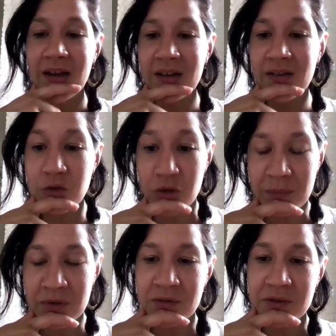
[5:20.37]
in the
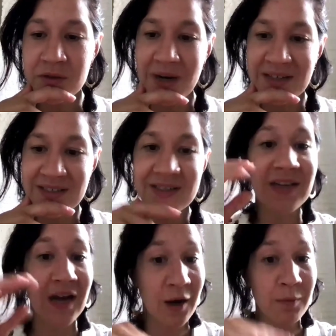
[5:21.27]
treatment of psoriasis,
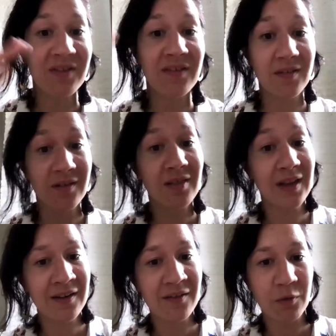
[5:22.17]
how it's still
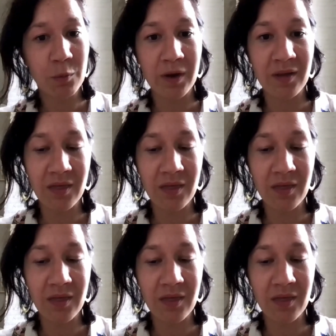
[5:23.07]
linked with